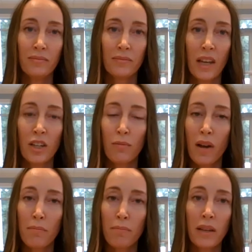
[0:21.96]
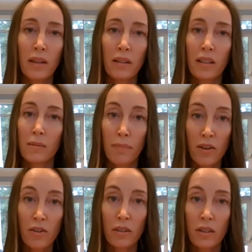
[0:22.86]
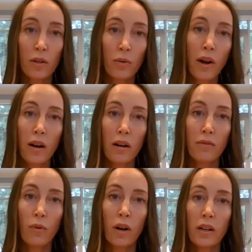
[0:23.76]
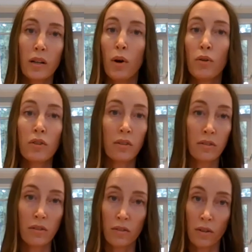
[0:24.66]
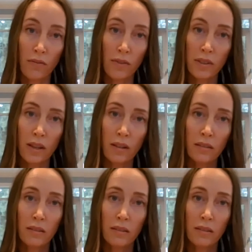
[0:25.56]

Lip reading: And you might be especially aware of what emotions are surfacing,